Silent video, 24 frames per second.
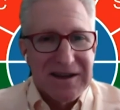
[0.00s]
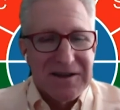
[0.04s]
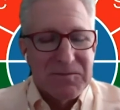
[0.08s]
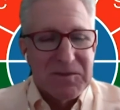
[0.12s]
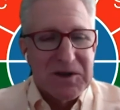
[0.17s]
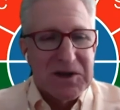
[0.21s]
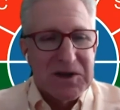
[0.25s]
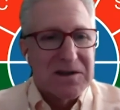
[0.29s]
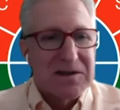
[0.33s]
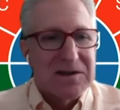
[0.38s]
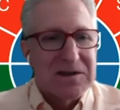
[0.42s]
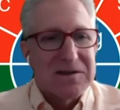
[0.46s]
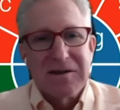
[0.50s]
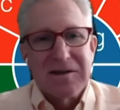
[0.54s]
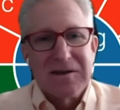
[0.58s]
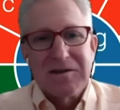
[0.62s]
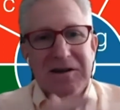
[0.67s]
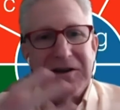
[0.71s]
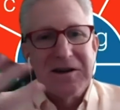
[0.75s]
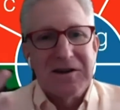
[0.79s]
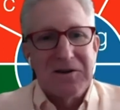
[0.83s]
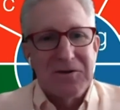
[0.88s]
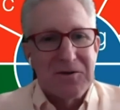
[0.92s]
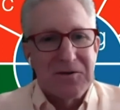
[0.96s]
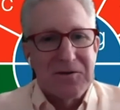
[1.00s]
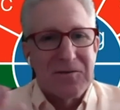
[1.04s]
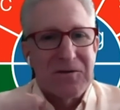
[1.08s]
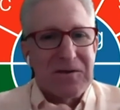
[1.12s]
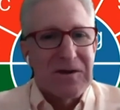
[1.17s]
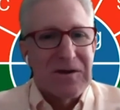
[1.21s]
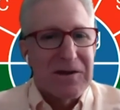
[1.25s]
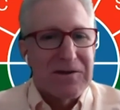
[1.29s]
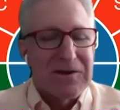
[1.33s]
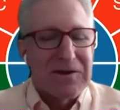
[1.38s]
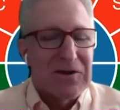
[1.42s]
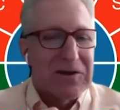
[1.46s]
Because, you know,
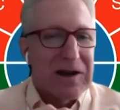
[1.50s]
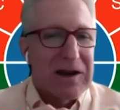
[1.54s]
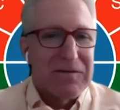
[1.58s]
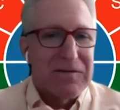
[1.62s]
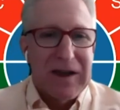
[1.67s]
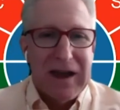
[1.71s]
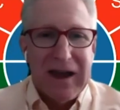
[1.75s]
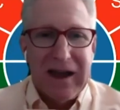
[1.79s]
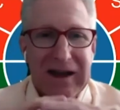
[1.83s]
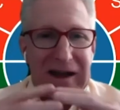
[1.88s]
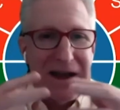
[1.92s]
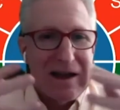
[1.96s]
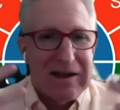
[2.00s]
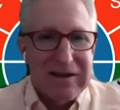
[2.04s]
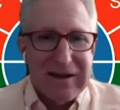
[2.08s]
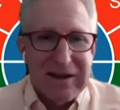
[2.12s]
you can have,